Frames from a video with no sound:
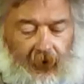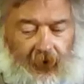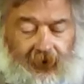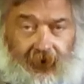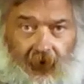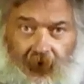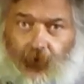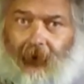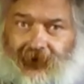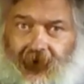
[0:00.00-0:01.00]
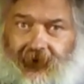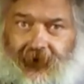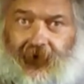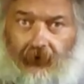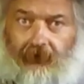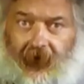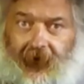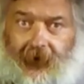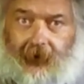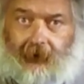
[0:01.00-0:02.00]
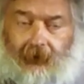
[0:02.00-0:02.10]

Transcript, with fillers: a website so you can read it.